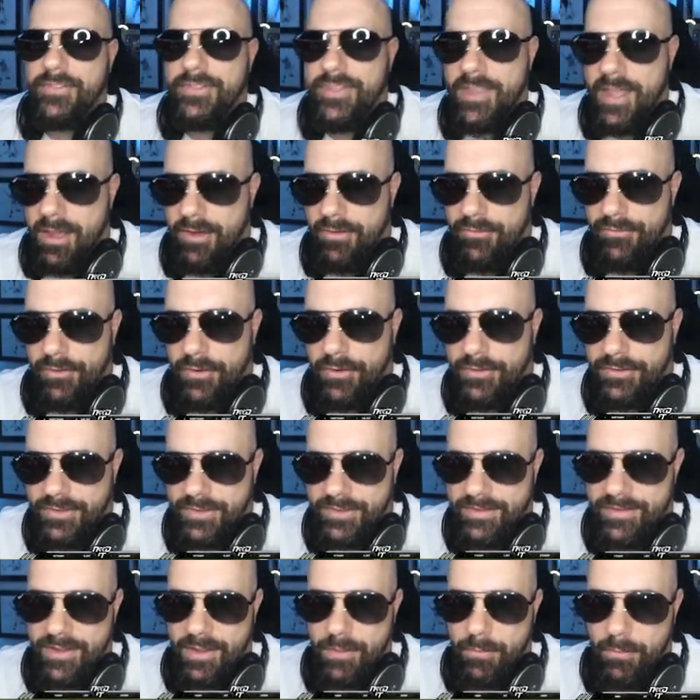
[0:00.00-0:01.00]
down. First
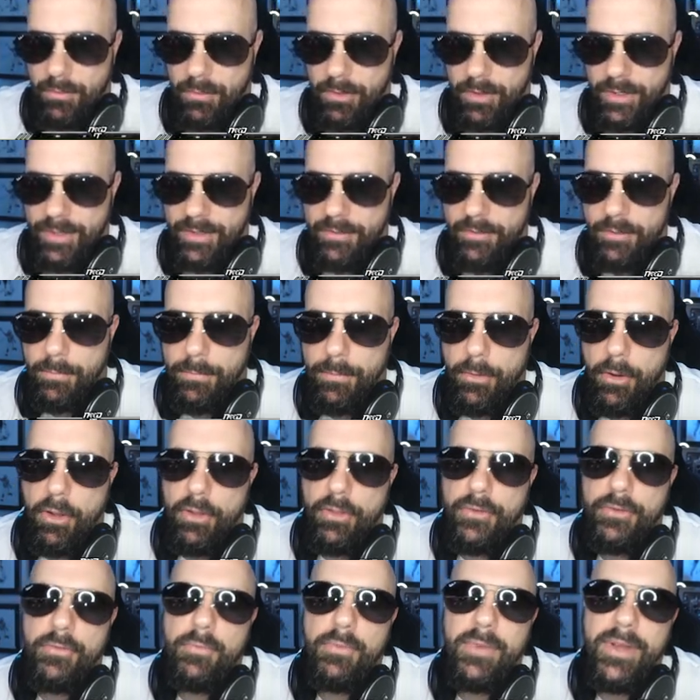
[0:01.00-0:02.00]
and 10. We're going to give the ball
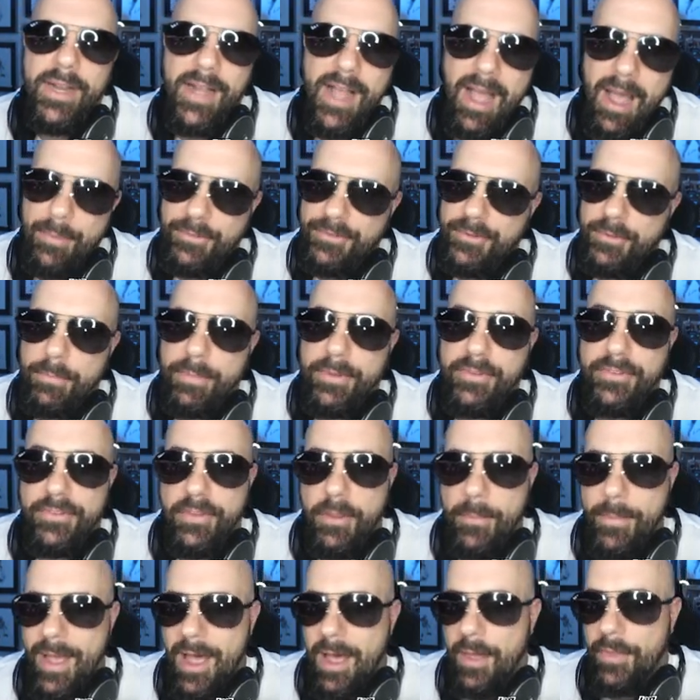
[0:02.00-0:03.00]
on read option, but
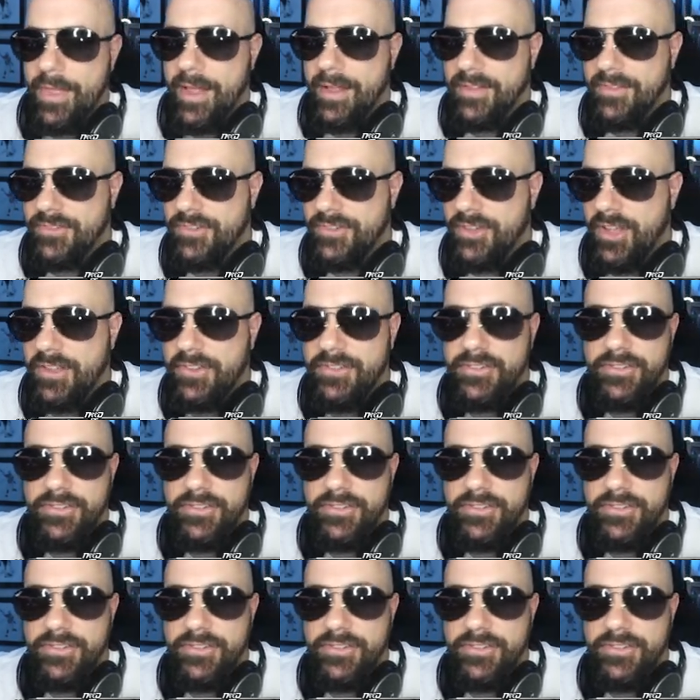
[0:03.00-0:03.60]
somehow that Chase